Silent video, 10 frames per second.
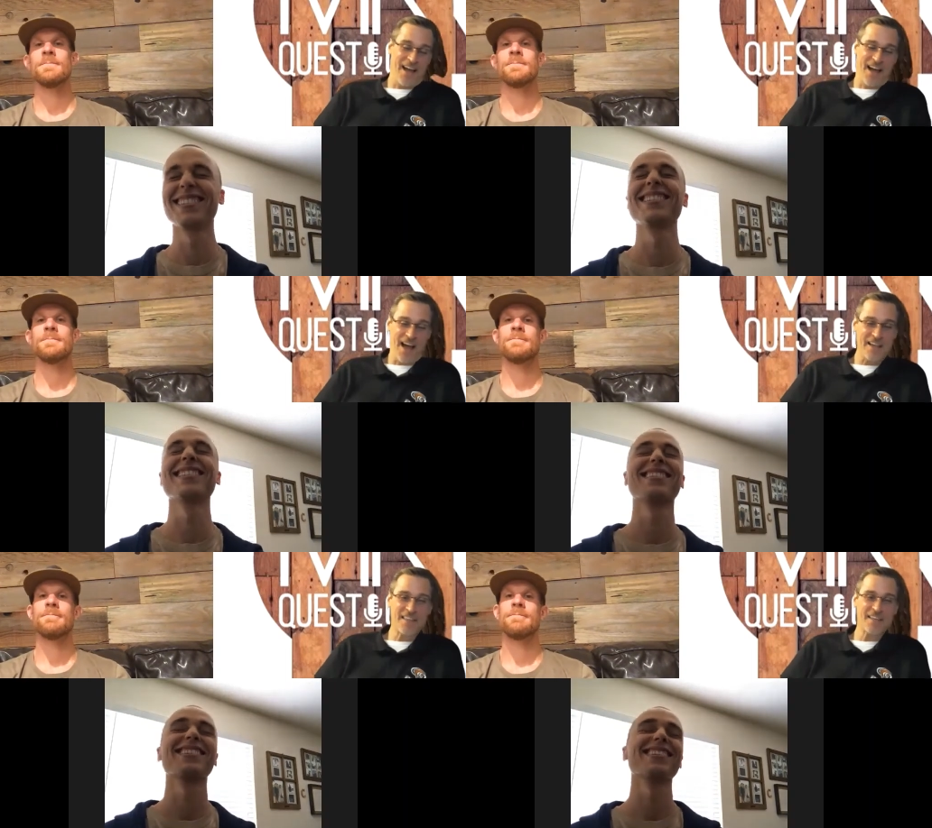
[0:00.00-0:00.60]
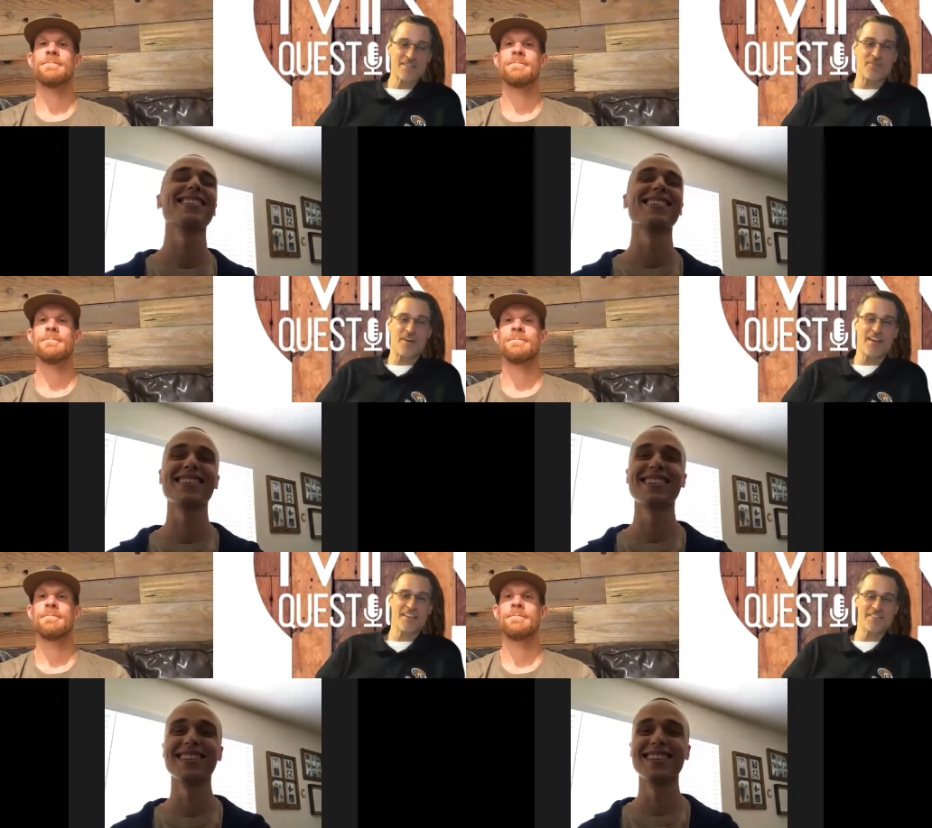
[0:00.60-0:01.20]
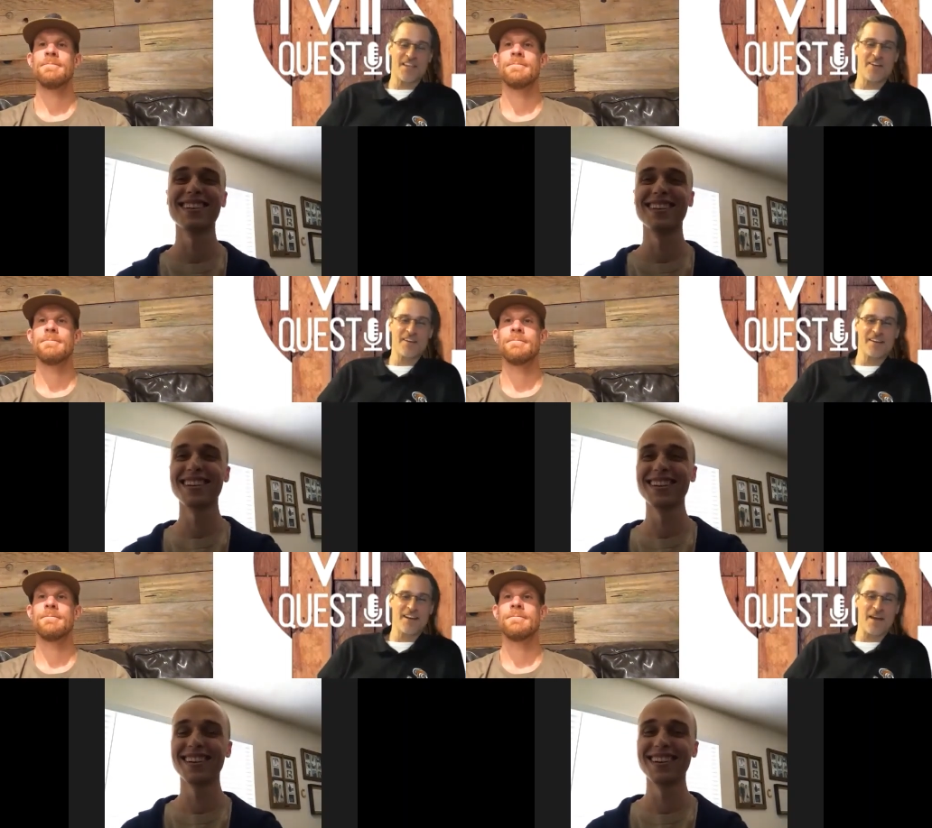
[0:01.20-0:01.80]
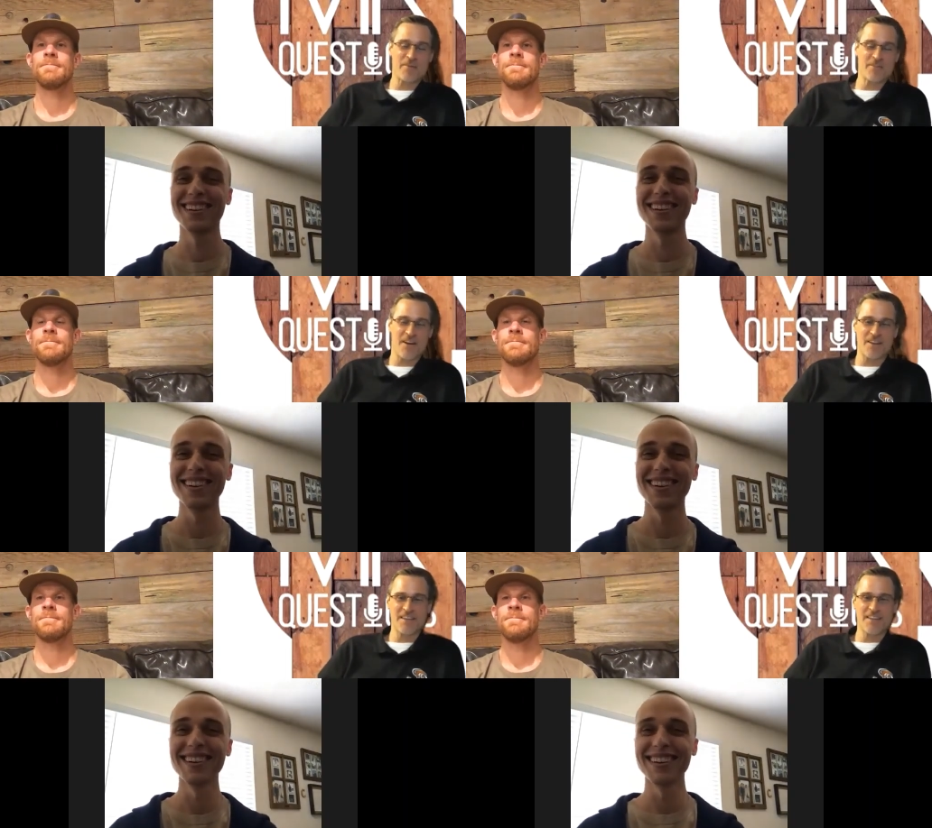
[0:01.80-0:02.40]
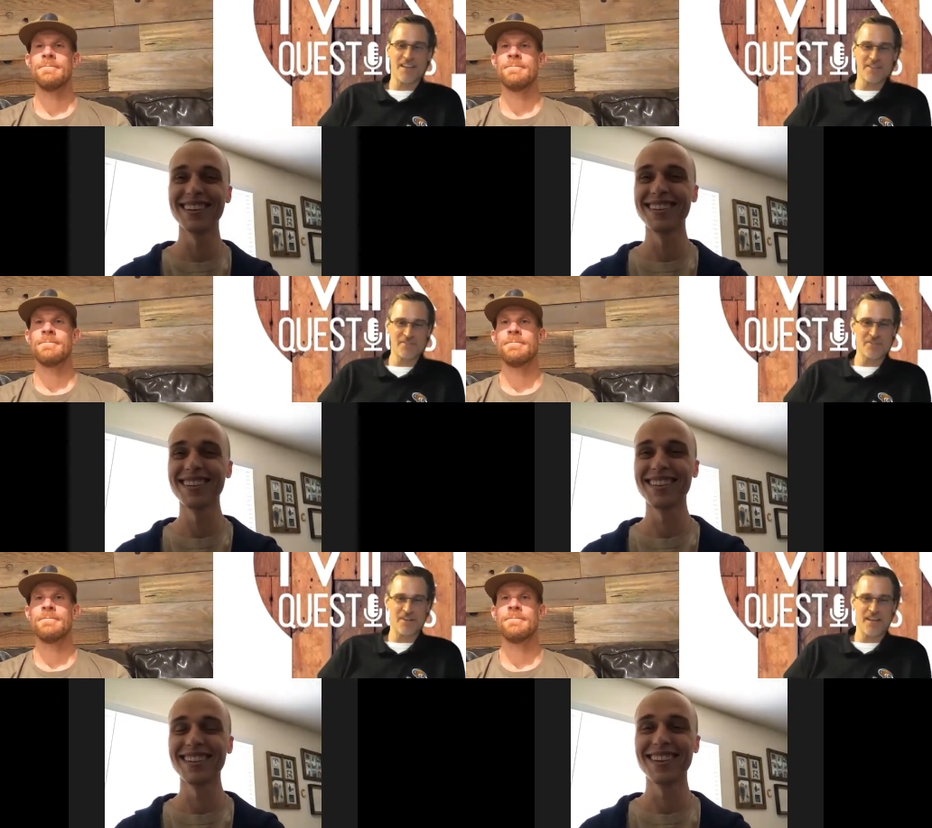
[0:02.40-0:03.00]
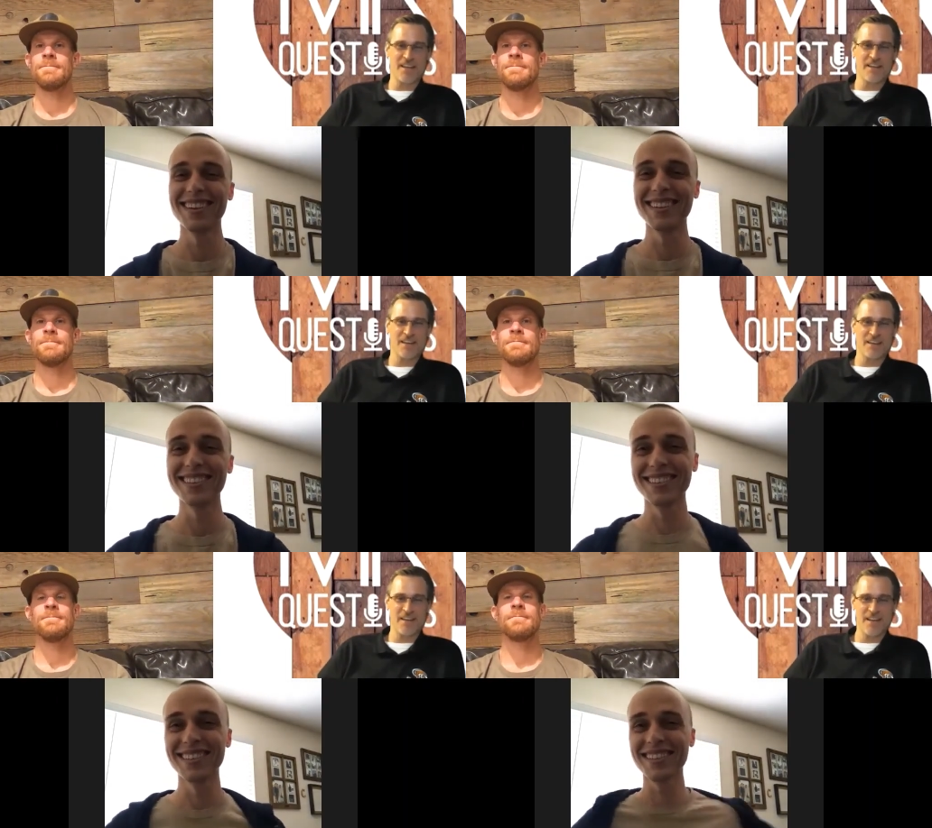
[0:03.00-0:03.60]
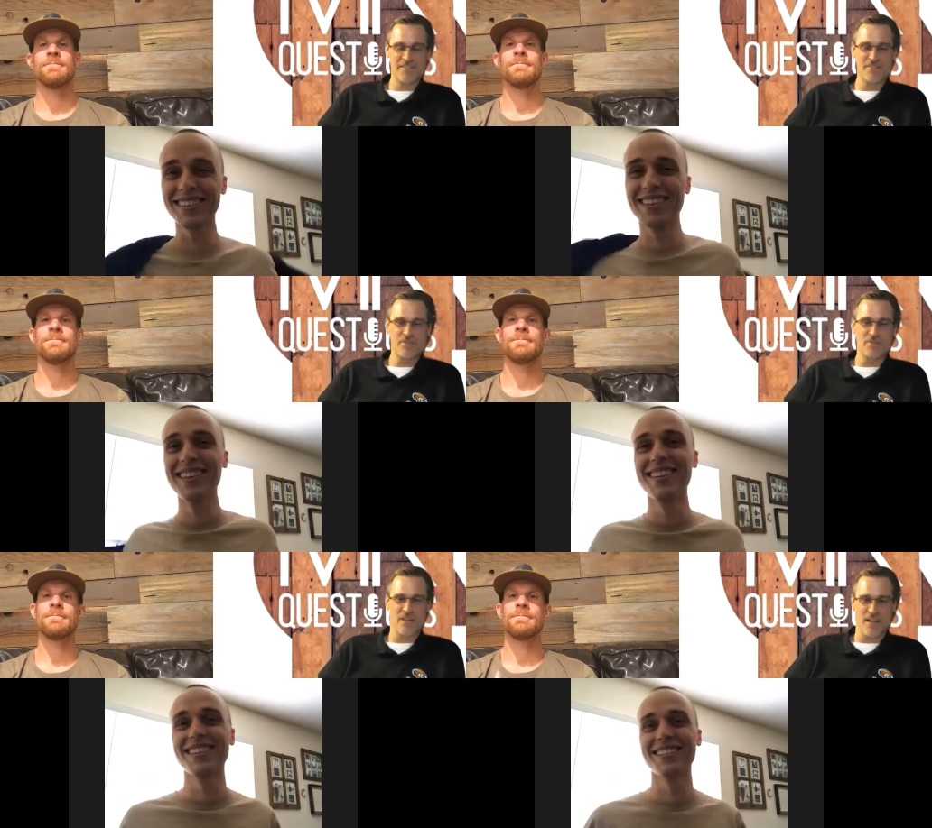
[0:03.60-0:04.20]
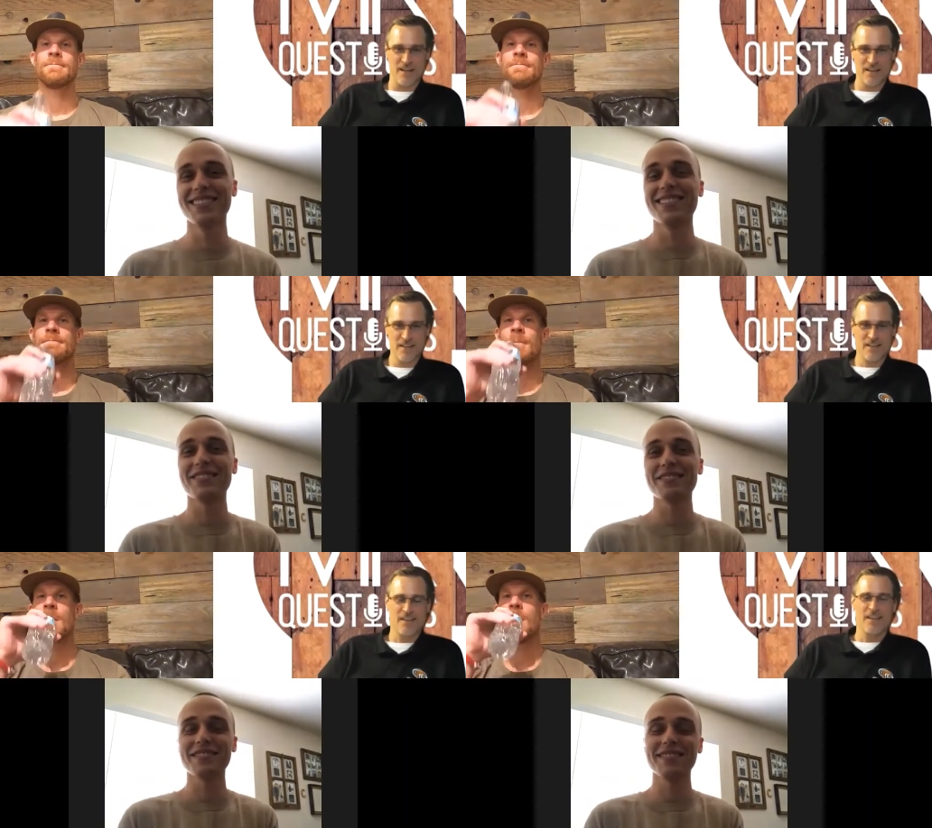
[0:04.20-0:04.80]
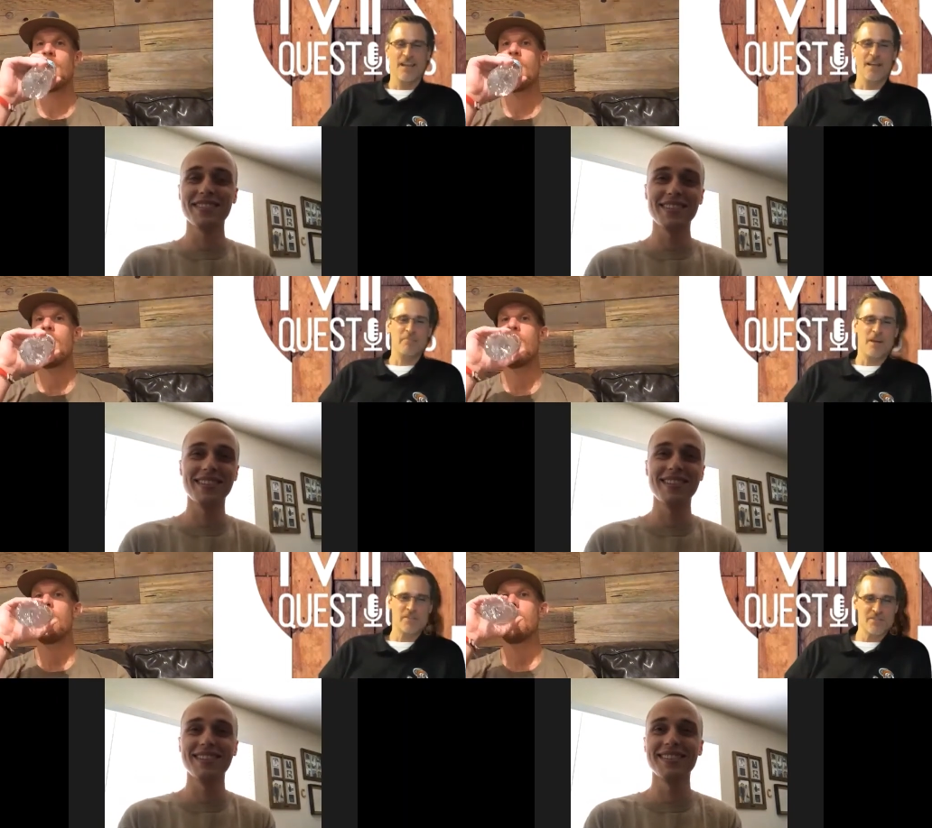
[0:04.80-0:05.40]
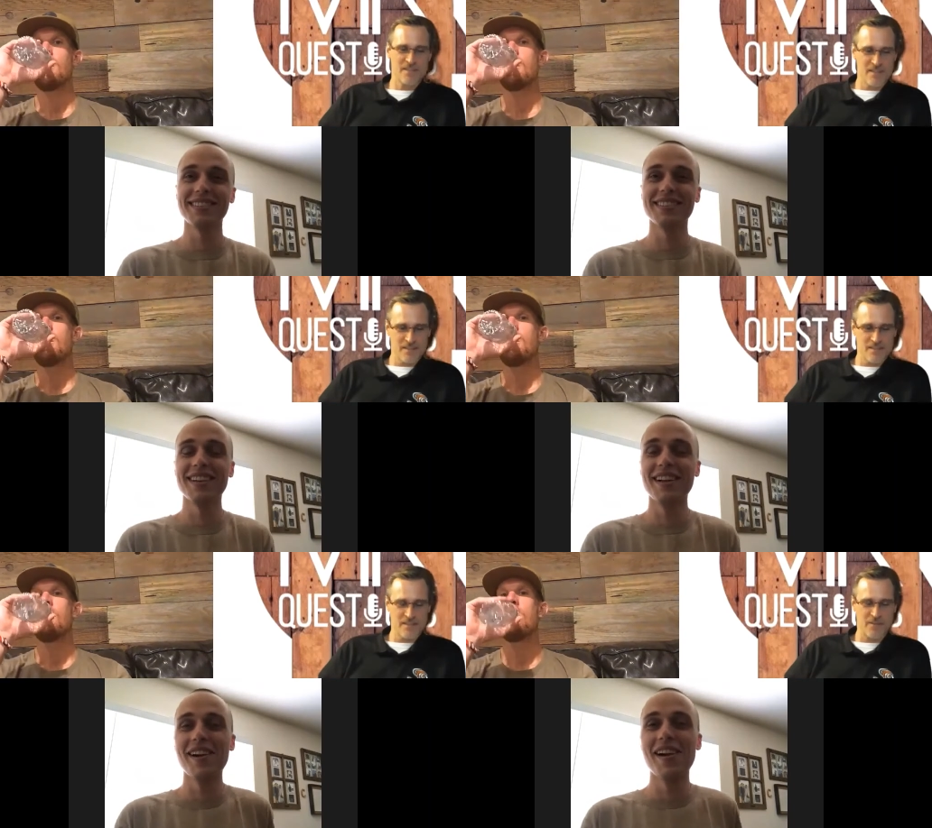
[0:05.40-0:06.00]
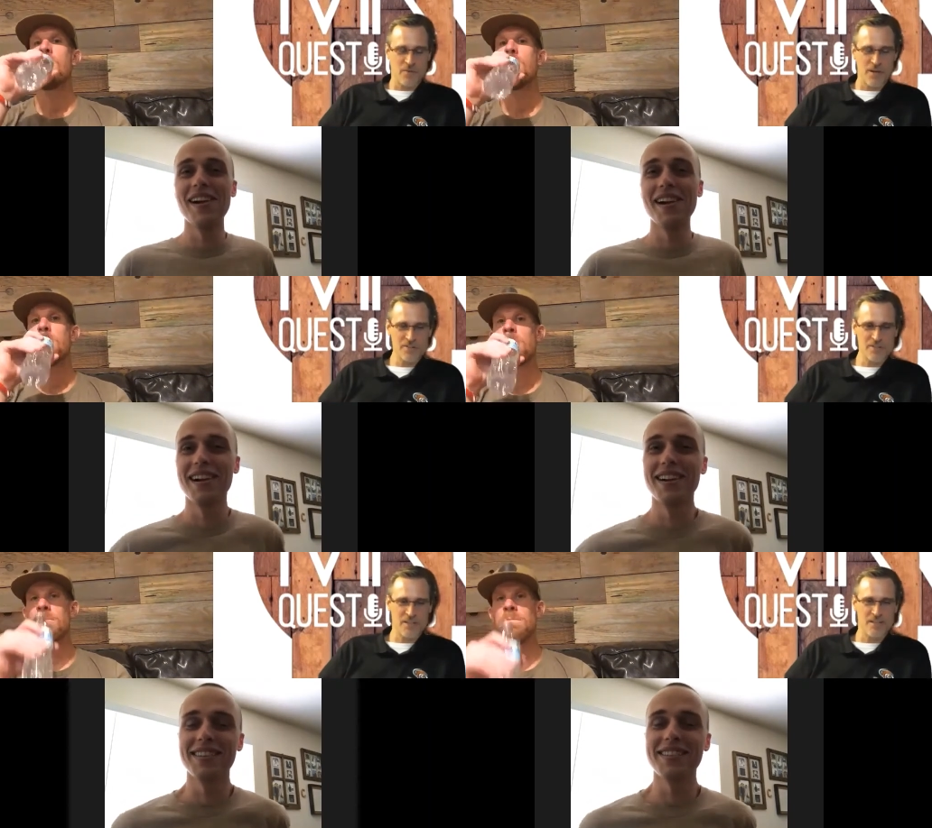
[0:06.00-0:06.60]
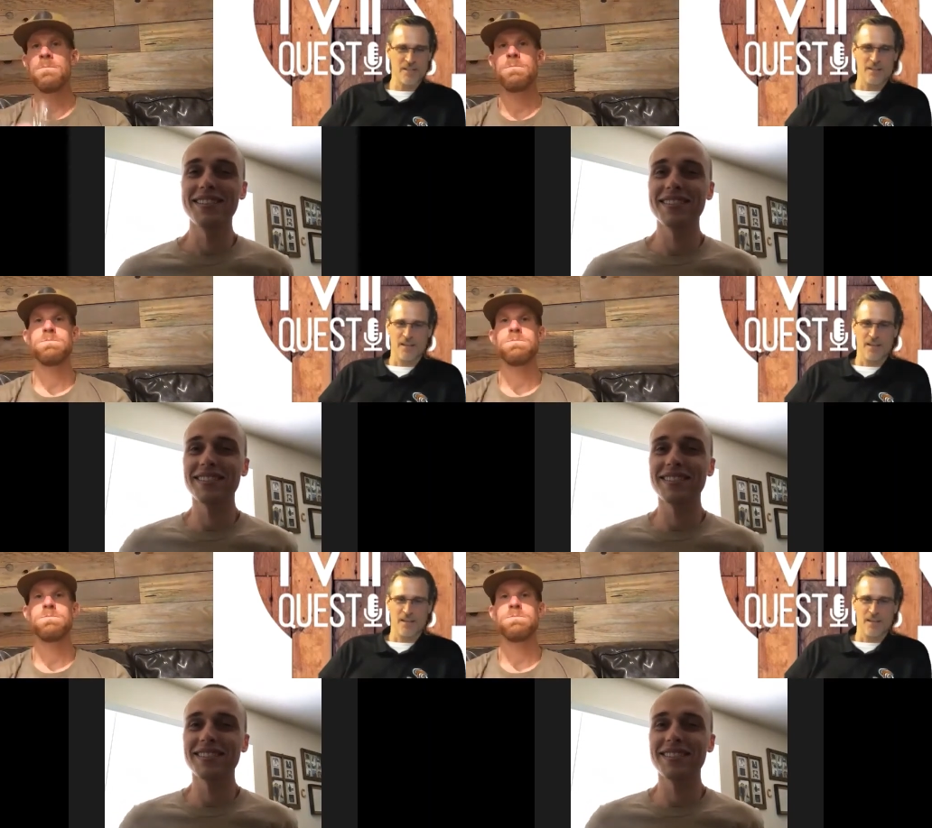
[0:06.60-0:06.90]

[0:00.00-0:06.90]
Speaker 1: I think it's funny because Garrett and I were talking yesterday uh, at Xulon and mentioned the the question,